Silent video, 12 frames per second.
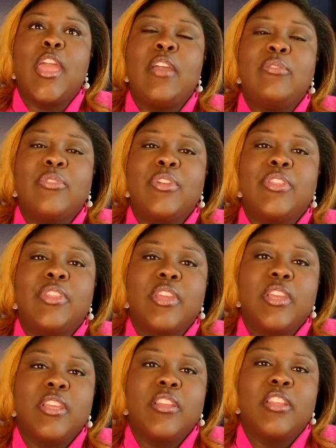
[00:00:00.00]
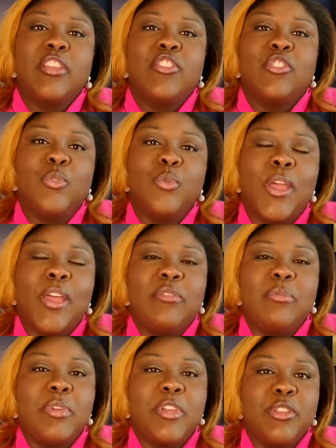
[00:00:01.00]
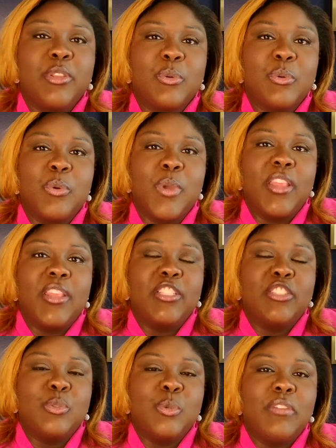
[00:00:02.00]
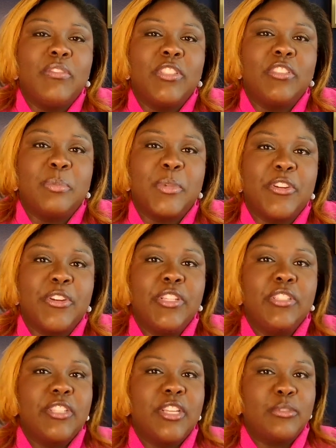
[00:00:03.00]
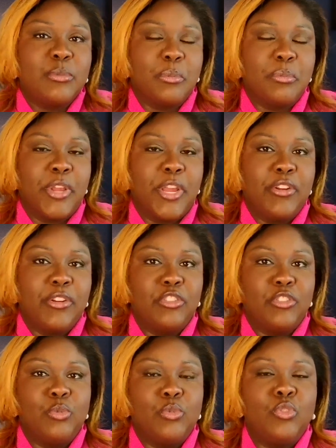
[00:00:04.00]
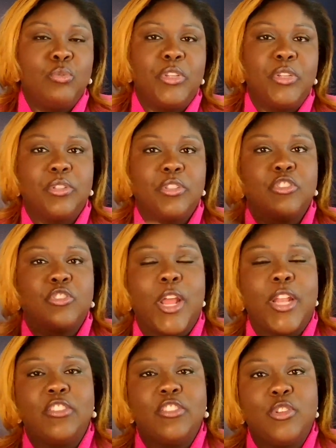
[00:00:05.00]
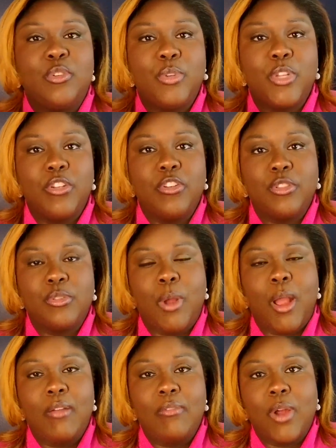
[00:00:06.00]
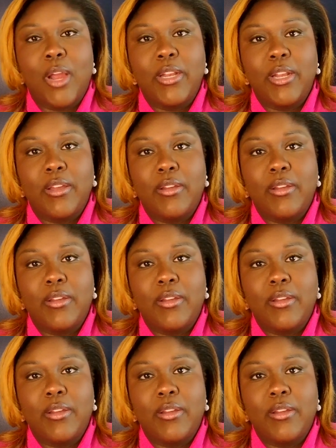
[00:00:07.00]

everything that you have been through and that you have experienced has prepared you to build the strategy you need to thrive right now.